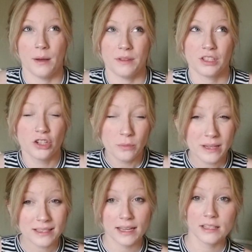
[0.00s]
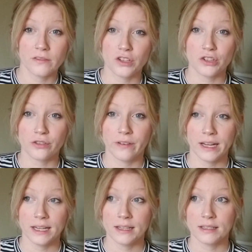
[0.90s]
This could be signs of
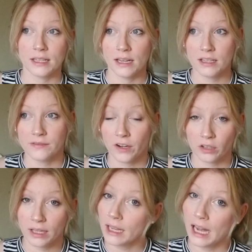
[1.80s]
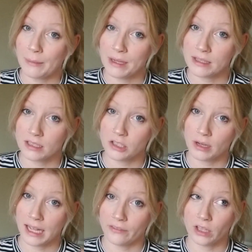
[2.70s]
gingivitis. It is fairly common since you
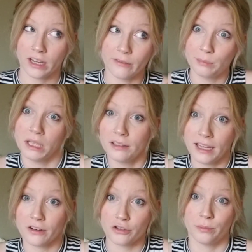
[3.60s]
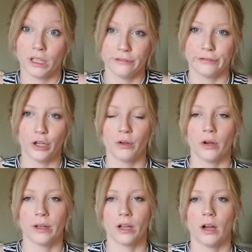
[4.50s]
have a lot of extra blood flow
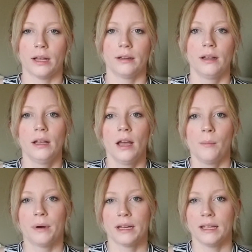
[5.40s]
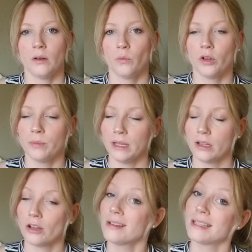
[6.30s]
going on, but it would be
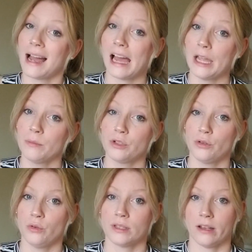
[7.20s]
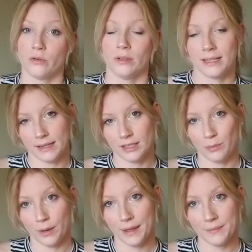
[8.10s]
a good time to schedule a dentist
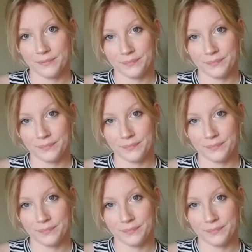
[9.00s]
appointment.